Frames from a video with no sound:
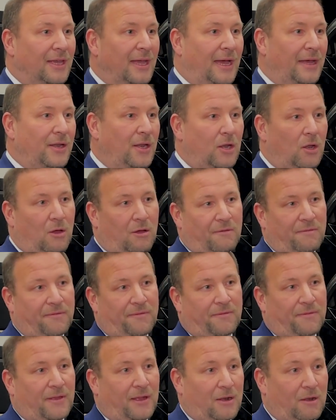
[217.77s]
and a lot
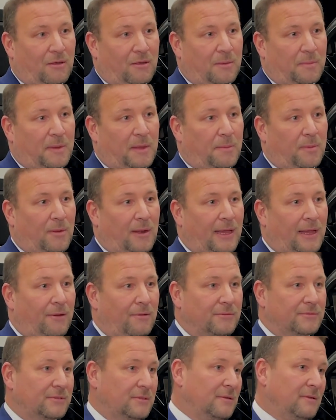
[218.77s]
of the people
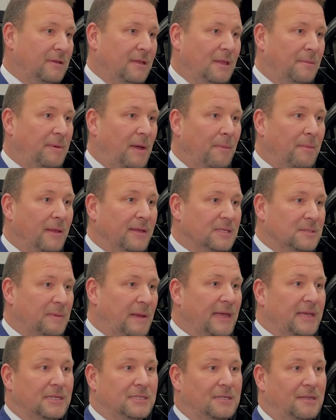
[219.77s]
out in the public
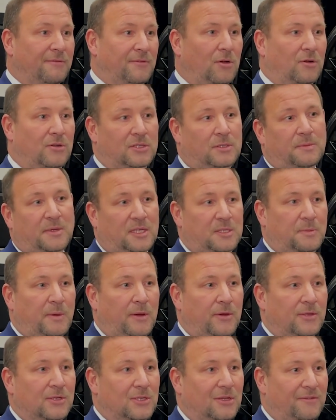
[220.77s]
space have got some
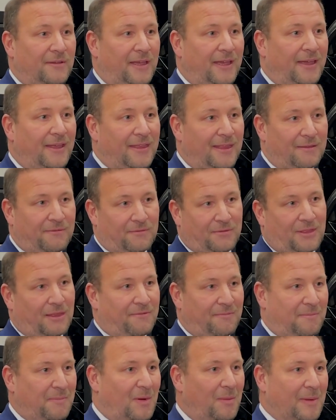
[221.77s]
experience of it, and
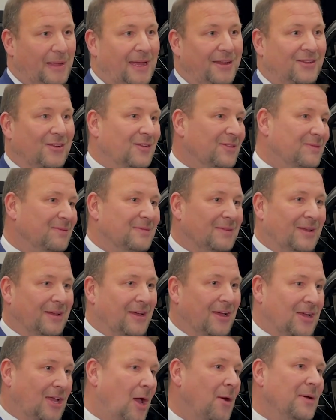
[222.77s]
they've probably had a
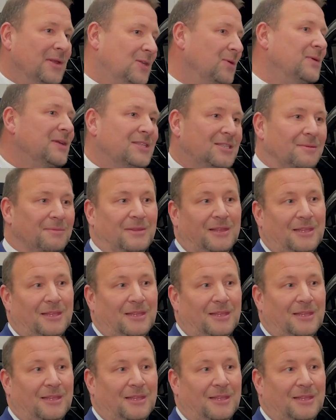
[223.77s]
go at doing something